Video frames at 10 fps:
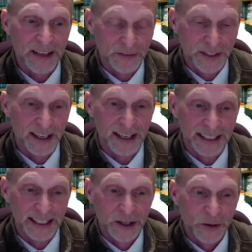have
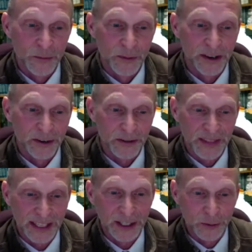done where
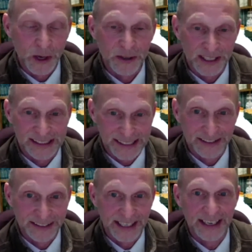they can go out on a
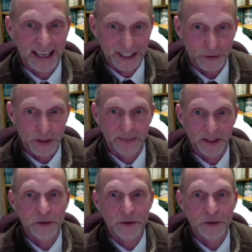single day on a treadmill,